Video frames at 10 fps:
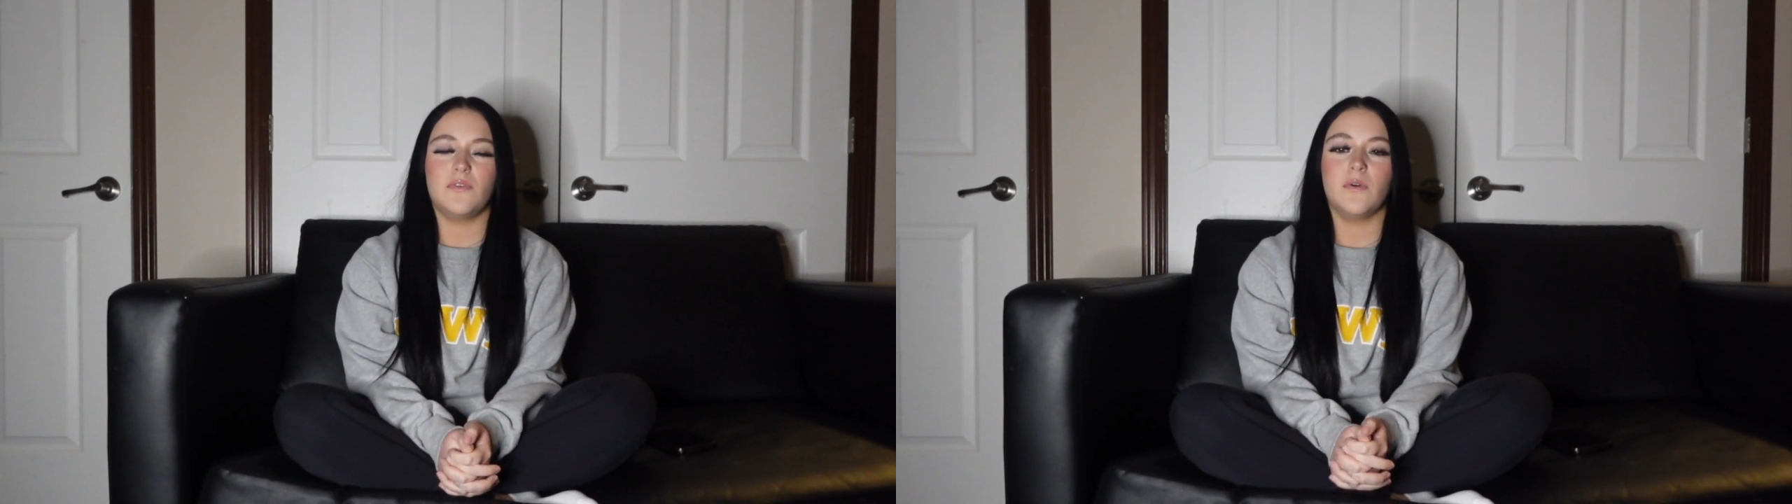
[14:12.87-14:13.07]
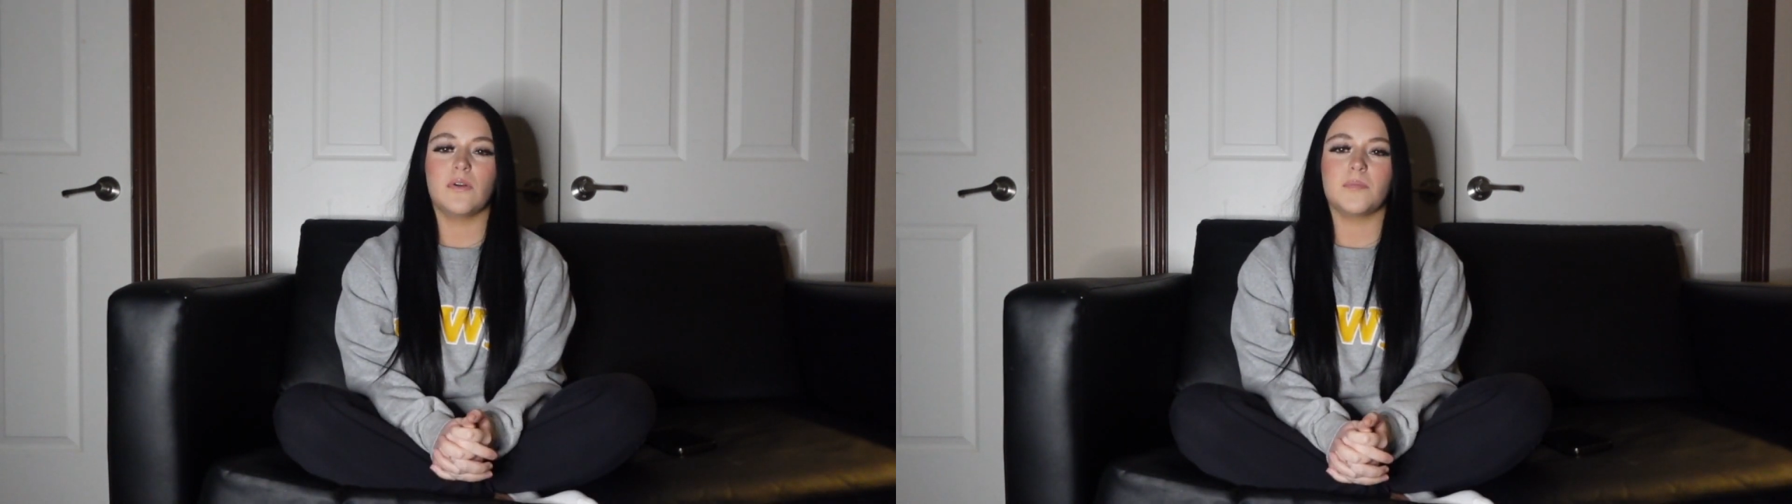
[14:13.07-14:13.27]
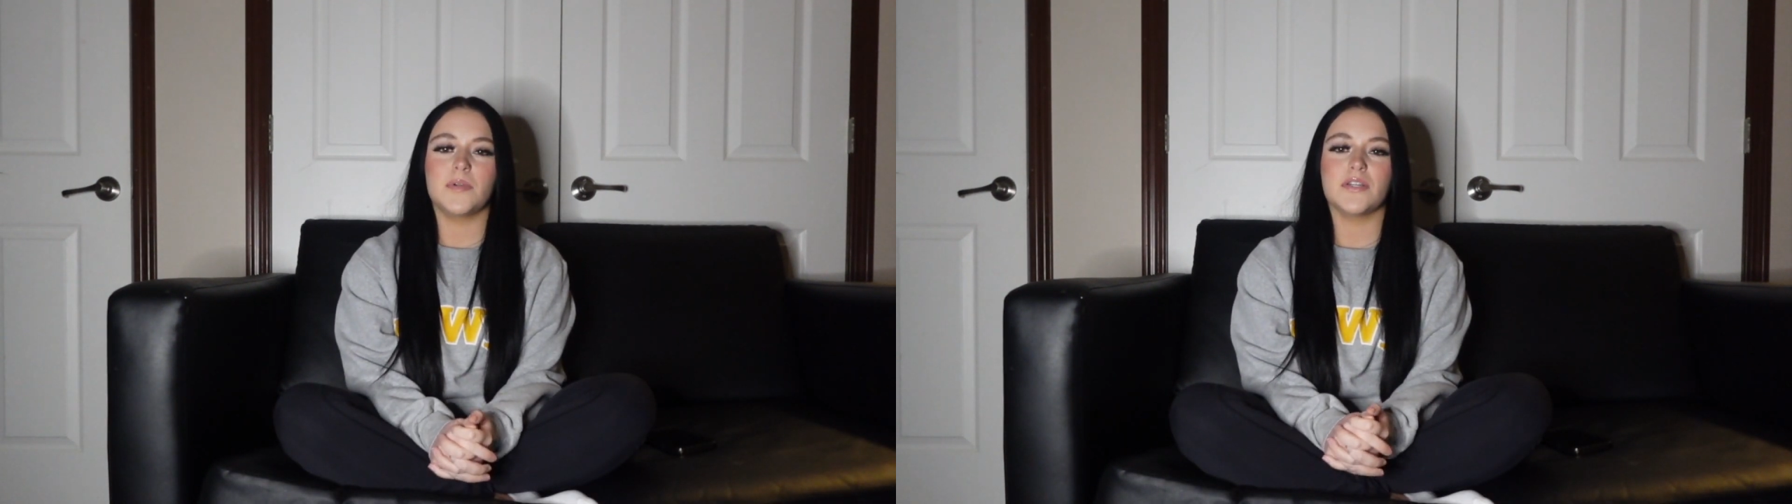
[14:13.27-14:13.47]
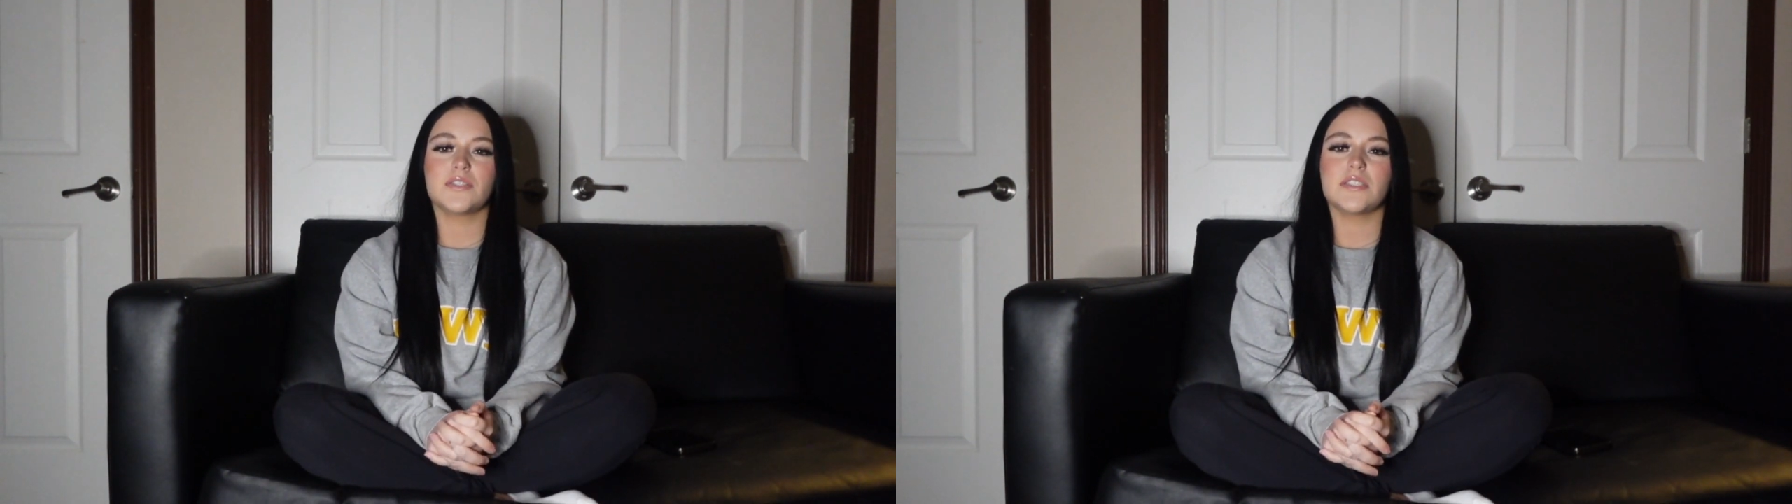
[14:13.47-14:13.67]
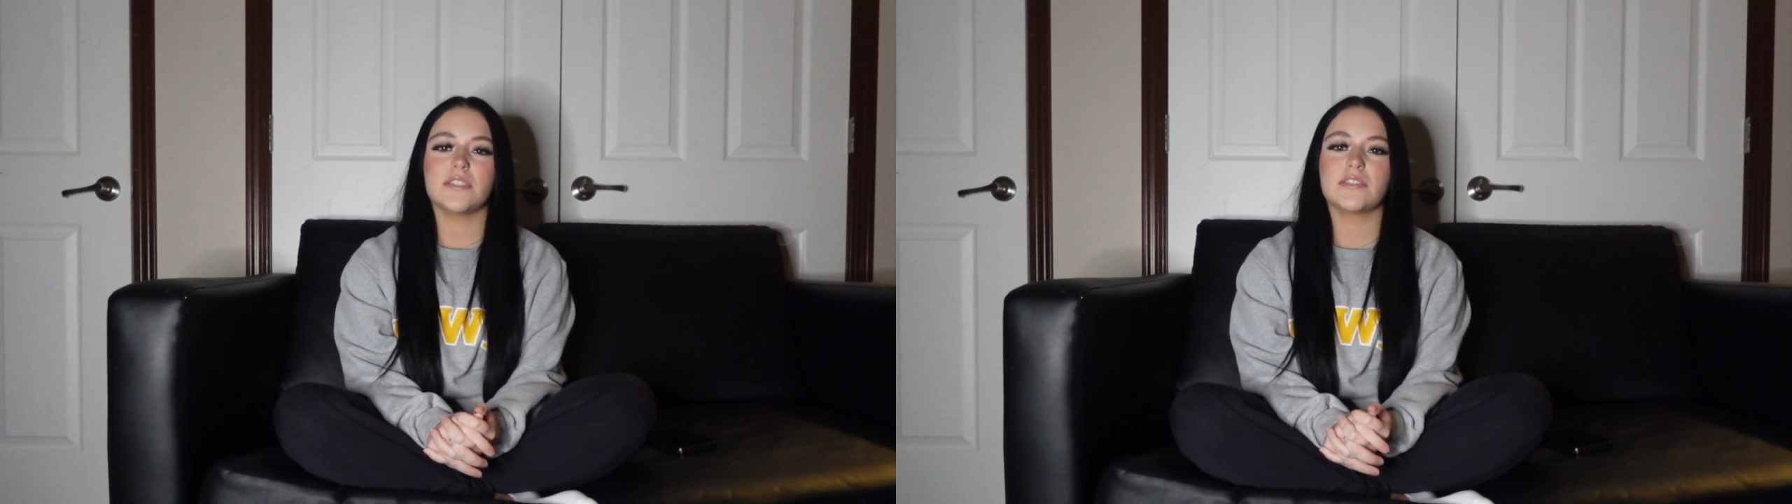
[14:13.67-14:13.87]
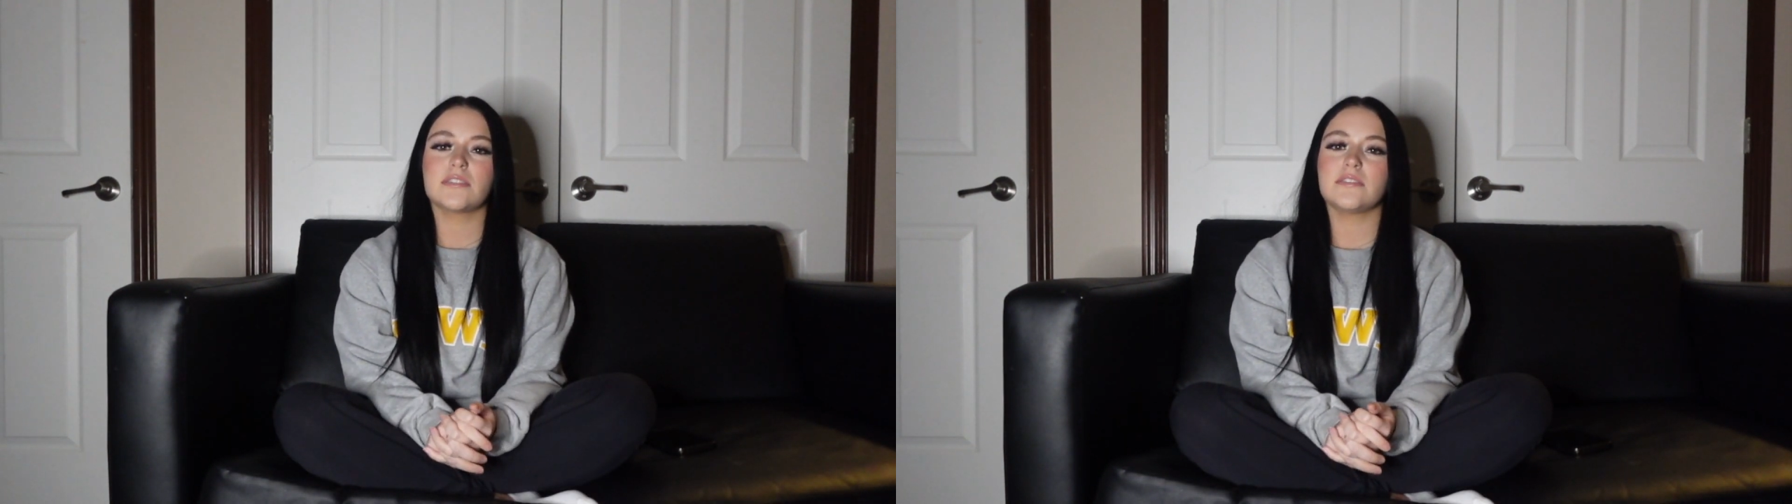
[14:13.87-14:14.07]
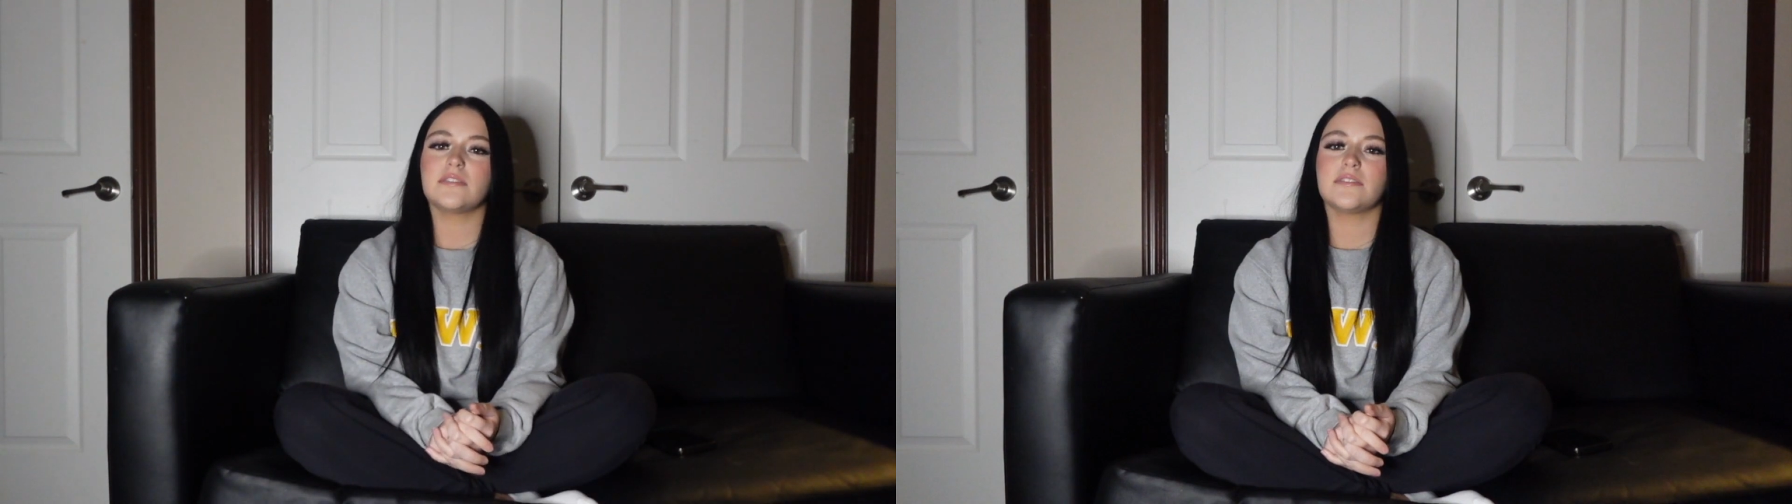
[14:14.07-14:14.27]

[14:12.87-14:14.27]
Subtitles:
four piercings.